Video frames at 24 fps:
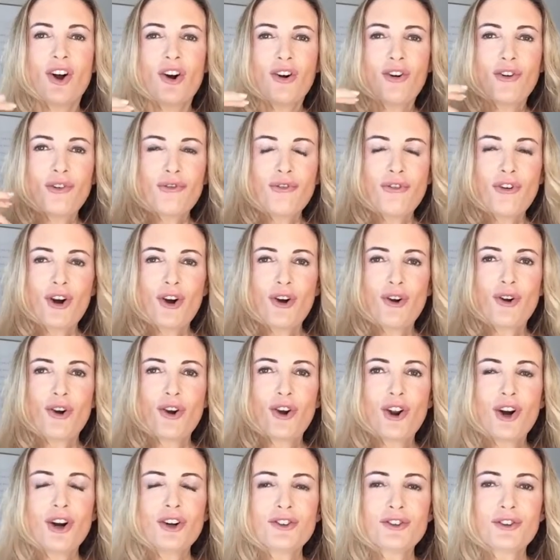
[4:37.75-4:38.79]
offer a
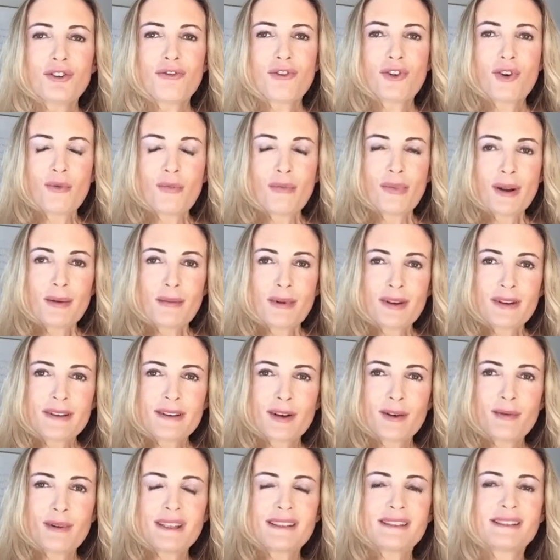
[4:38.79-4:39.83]
lot of complementary